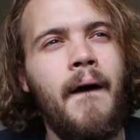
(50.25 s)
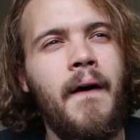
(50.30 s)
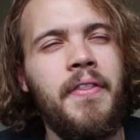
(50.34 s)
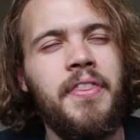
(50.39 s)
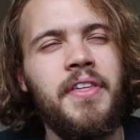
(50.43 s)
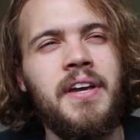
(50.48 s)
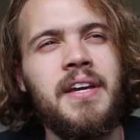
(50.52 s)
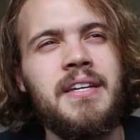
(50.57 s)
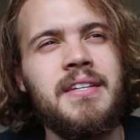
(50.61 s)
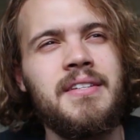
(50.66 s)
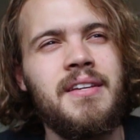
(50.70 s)
I
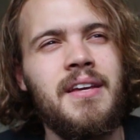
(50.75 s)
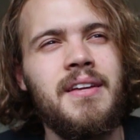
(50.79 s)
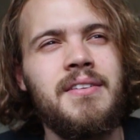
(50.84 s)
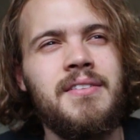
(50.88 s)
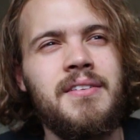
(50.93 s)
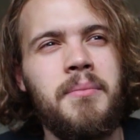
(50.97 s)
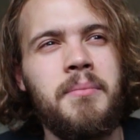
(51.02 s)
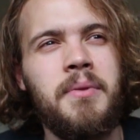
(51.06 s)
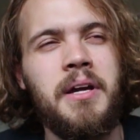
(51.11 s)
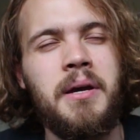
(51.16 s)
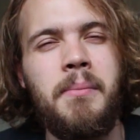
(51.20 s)
think he said
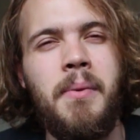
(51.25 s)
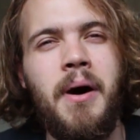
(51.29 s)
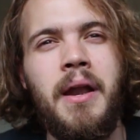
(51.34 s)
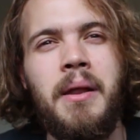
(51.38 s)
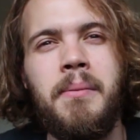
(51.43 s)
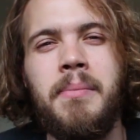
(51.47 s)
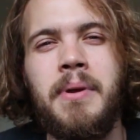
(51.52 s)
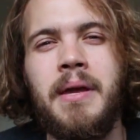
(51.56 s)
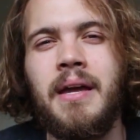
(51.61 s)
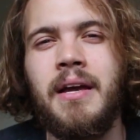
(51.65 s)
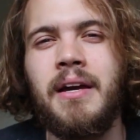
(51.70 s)
something about
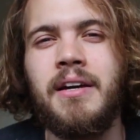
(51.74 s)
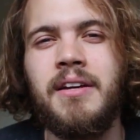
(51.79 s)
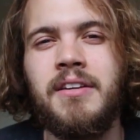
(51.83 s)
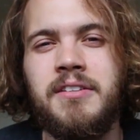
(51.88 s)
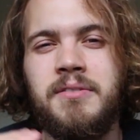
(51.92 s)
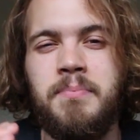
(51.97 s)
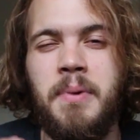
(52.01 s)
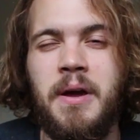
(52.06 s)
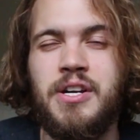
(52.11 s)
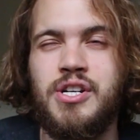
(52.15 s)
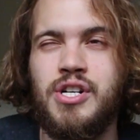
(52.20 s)
it being a
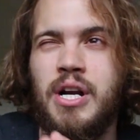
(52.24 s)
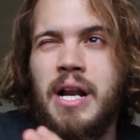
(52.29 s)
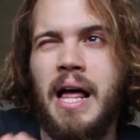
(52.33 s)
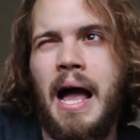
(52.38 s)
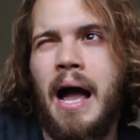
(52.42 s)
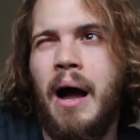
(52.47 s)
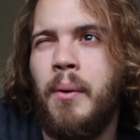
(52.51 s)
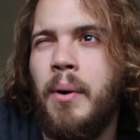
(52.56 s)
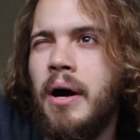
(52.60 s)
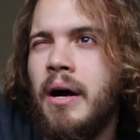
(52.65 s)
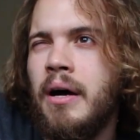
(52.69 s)
special
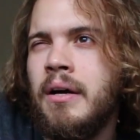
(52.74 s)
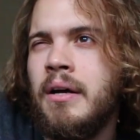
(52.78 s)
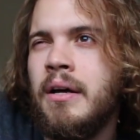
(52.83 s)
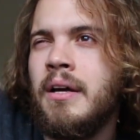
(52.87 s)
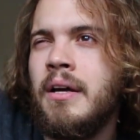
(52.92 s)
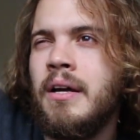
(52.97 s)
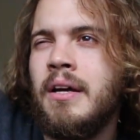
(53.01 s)
hour